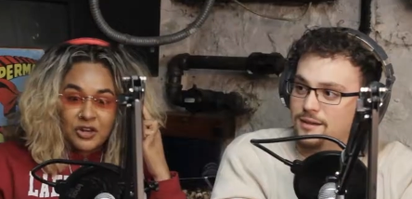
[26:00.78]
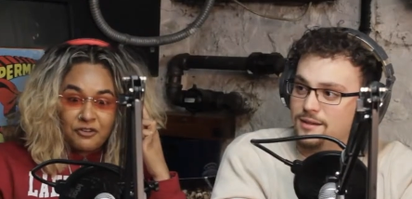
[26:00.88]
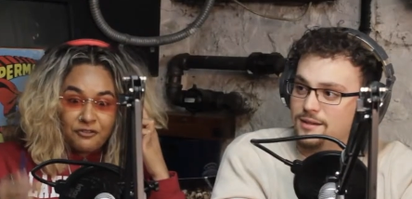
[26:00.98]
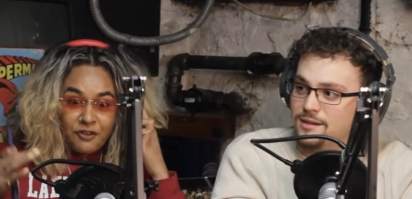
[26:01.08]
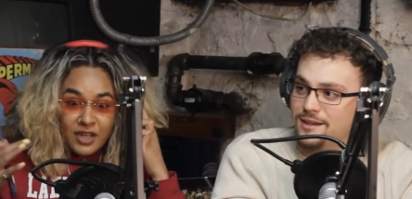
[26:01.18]
Speaker 1: "You're
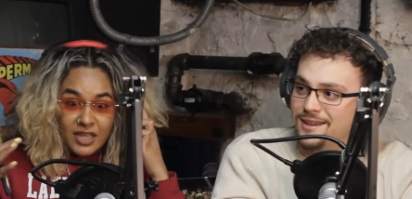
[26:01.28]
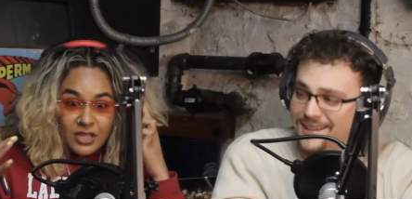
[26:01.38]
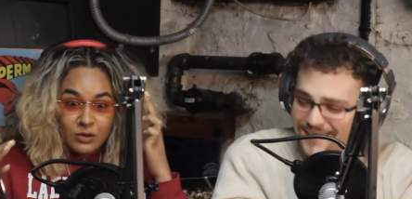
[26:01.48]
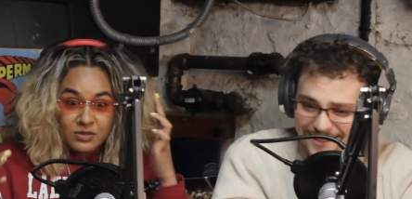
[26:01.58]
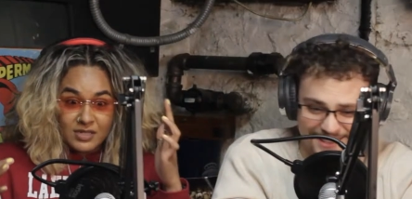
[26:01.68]
Speaker 2: fucking
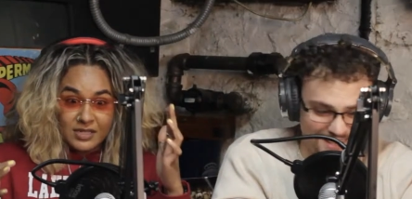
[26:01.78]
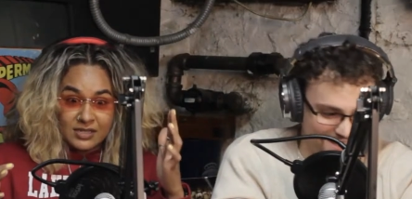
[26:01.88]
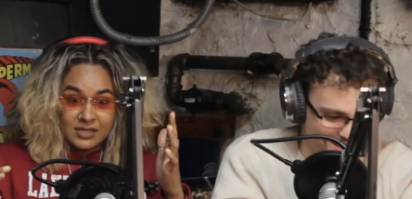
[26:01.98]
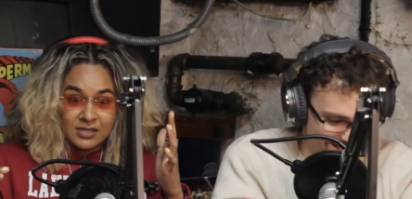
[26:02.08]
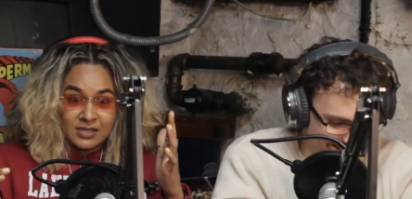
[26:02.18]
useless."
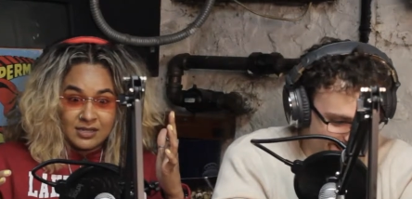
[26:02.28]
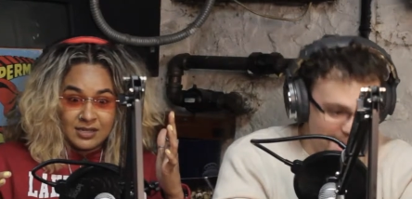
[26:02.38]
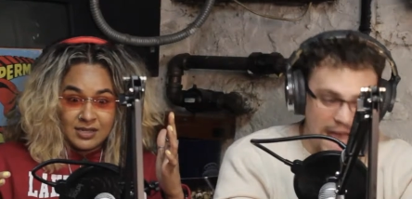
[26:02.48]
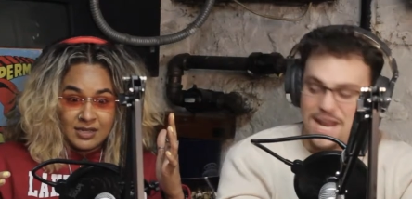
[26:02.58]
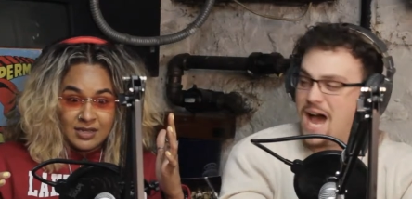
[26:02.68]
Show up without.
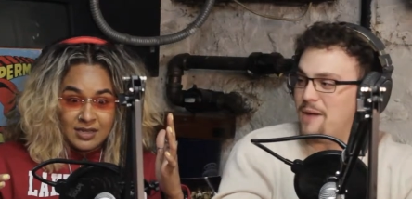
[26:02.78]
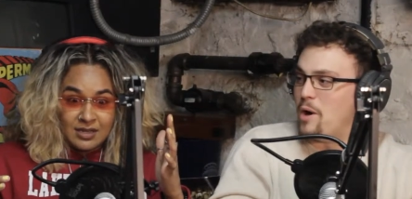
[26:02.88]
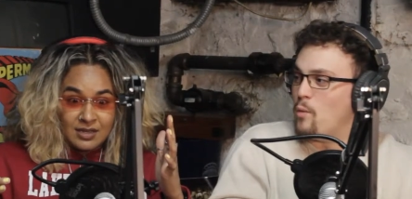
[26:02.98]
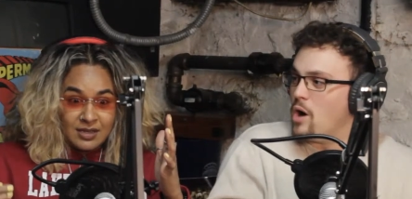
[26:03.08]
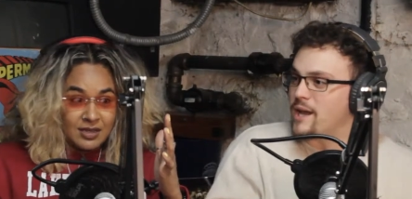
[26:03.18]
i am I'm
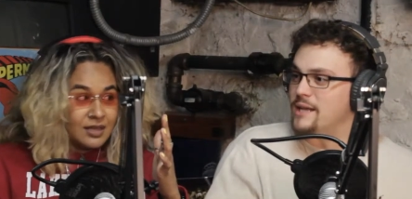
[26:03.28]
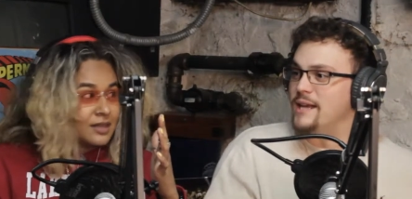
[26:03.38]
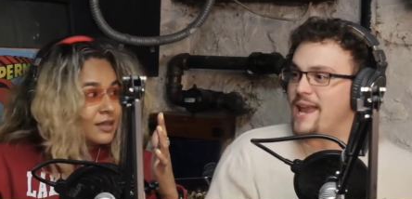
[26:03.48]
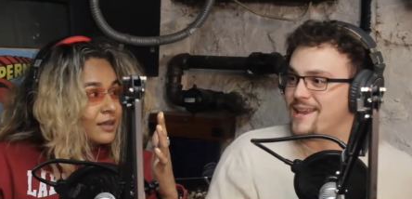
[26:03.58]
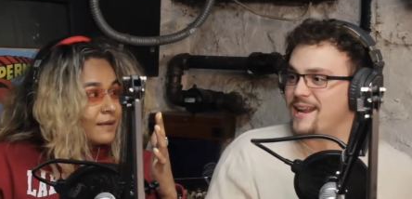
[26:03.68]
gonna walk in
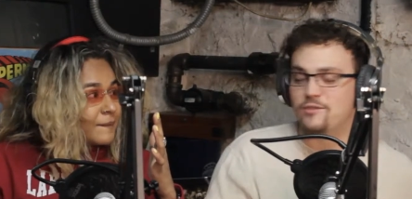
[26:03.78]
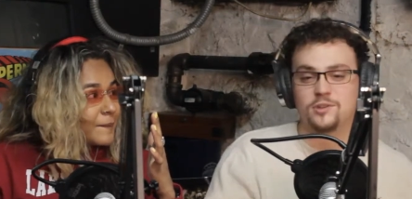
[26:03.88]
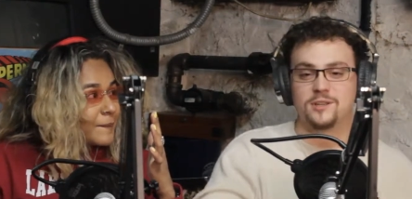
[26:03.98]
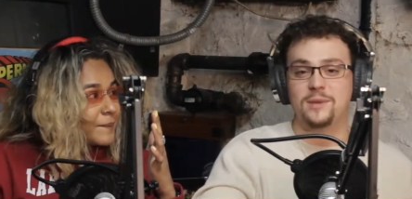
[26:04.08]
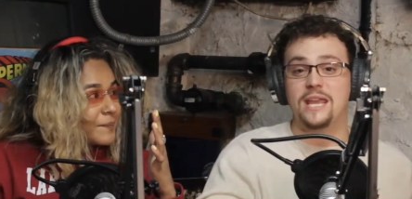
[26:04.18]
naked. Everyone's
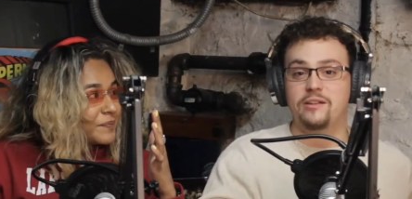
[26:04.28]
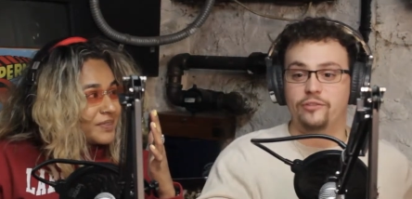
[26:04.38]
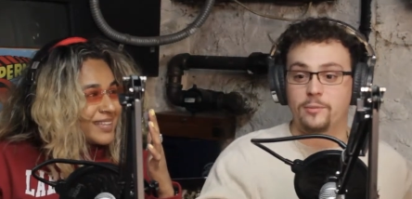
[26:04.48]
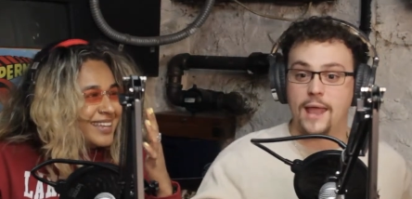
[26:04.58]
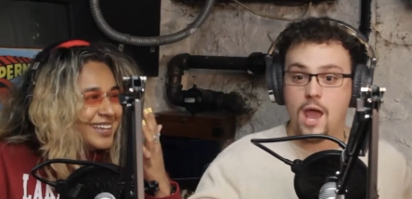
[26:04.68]
yeah. gonna be eating
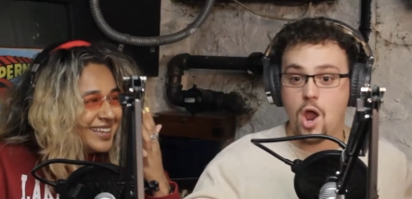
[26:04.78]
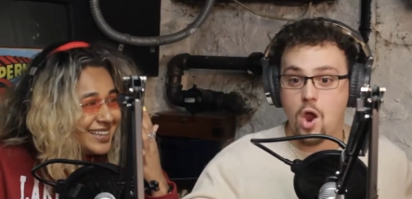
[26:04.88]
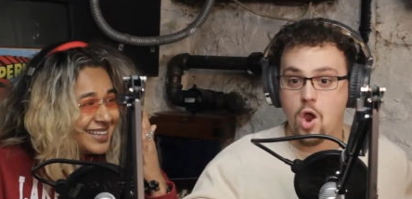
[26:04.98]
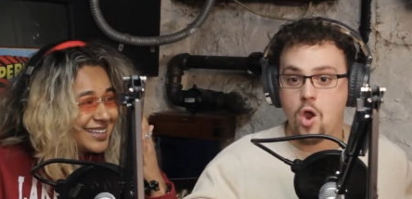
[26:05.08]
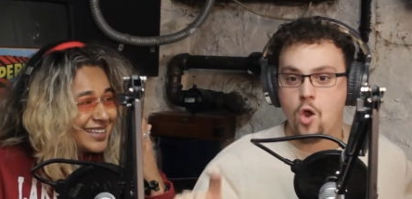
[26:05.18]
from Like,
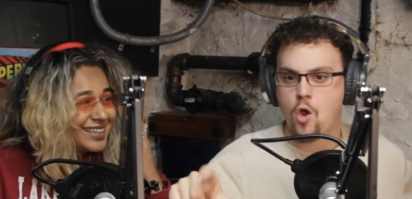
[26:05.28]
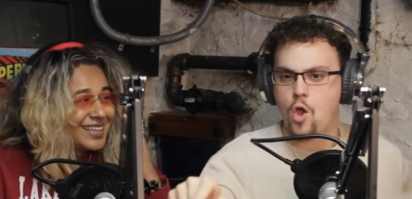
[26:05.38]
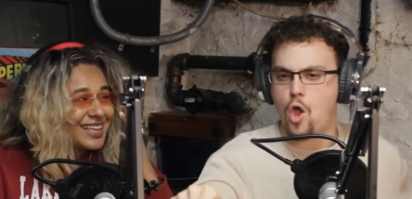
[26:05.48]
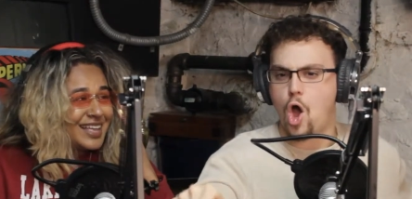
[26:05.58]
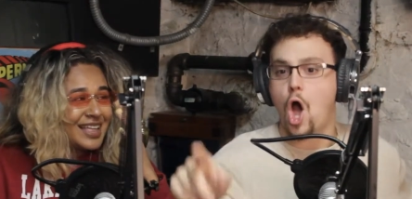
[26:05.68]

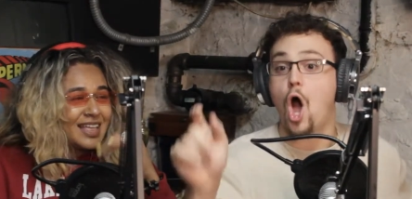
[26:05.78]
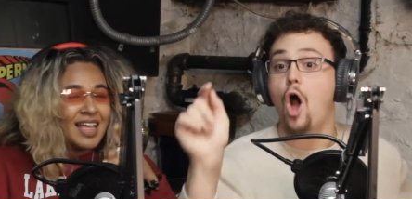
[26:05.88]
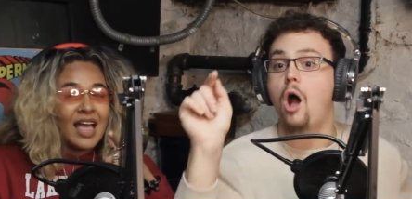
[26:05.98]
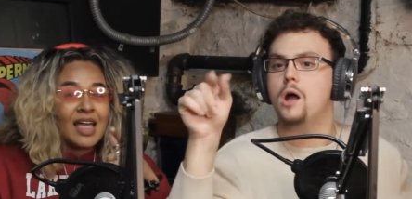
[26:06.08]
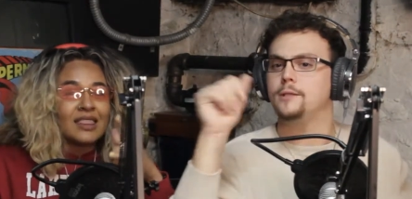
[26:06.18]
Speaker 1: Oh,
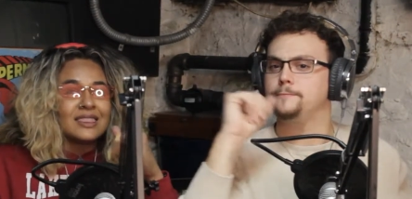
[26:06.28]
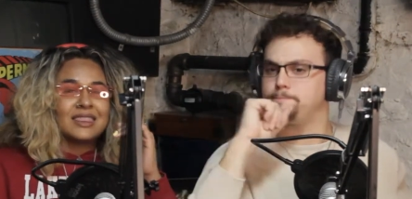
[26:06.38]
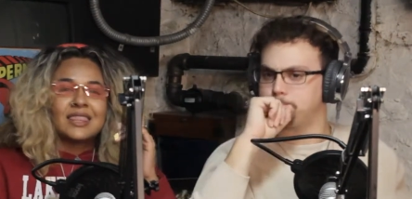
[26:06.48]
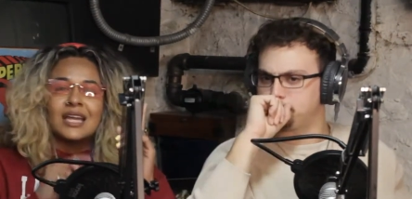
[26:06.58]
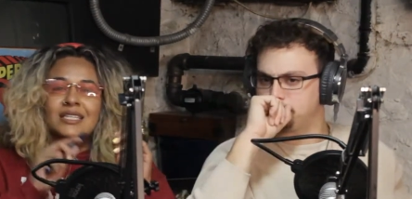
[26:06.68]
chicken
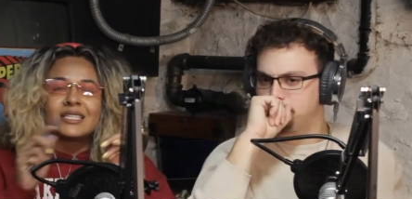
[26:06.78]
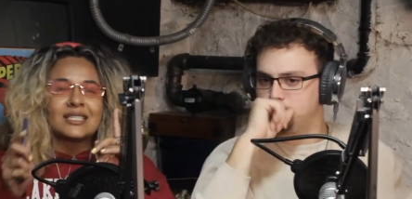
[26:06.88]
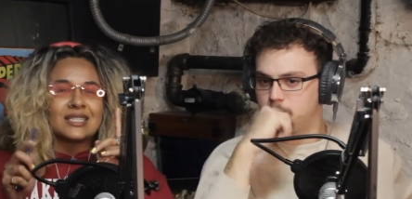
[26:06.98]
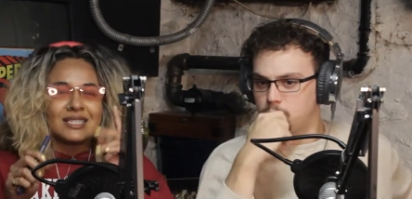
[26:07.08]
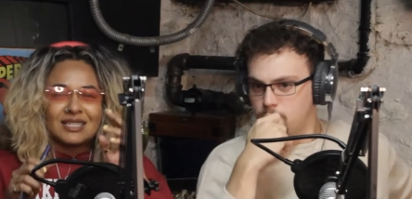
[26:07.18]

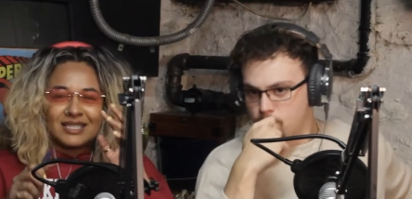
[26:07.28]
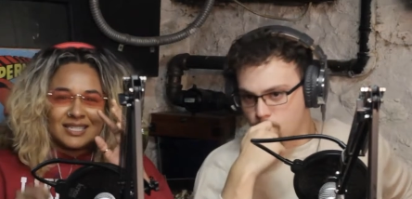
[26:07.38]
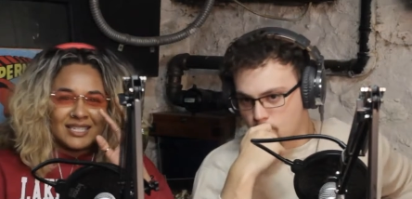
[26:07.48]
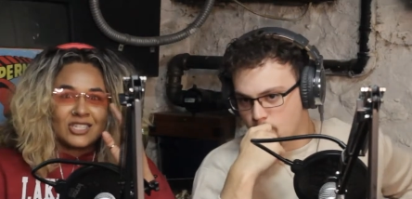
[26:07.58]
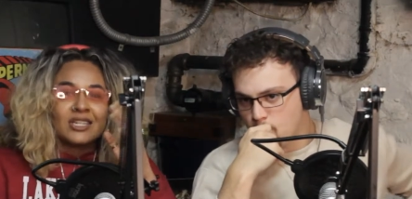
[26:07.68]
parm.
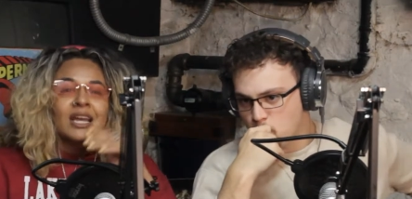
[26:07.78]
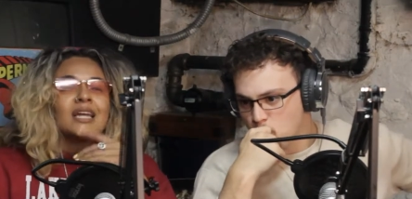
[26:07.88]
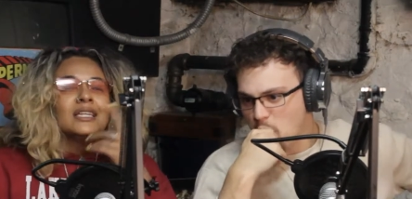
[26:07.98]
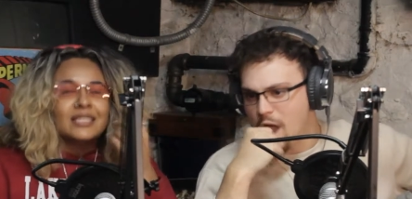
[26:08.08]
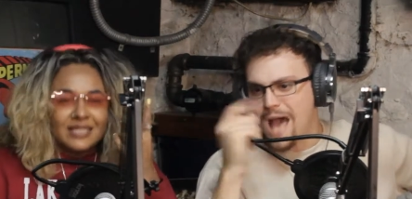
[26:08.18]

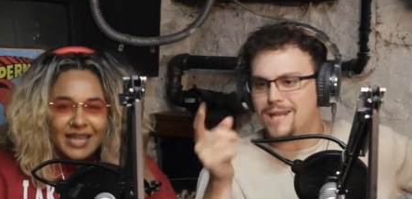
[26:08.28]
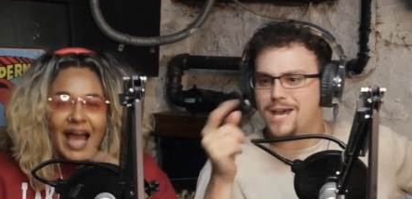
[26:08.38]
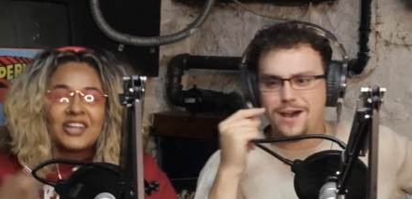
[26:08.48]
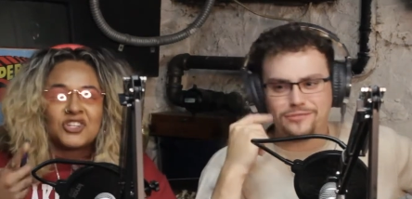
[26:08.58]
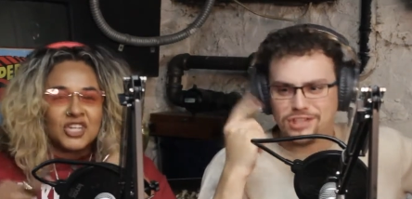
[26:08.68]
I
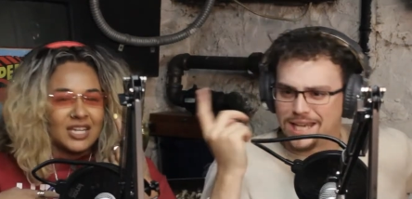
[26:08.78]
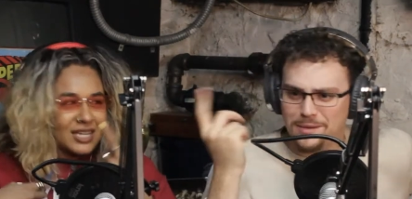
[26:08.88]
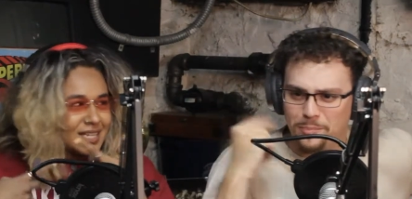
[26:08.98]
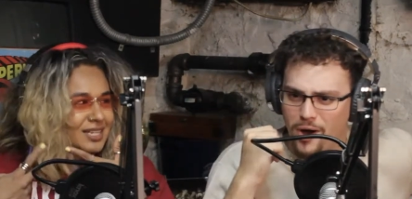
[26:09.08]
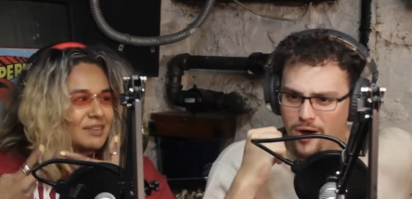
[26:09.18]
that love
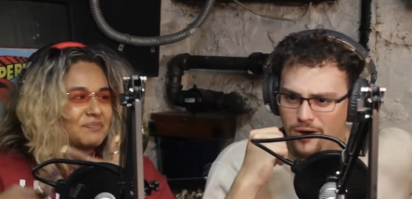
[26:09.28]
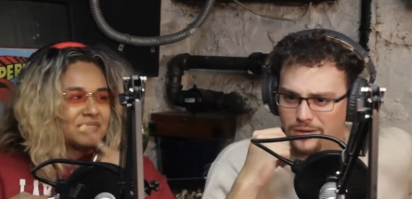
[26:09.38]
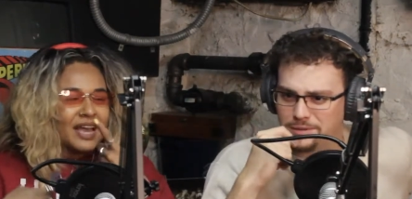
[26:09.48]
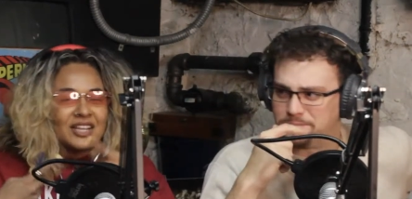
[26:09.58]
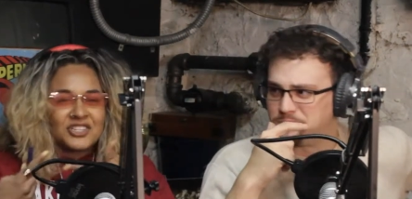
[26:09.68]
chicken parm. That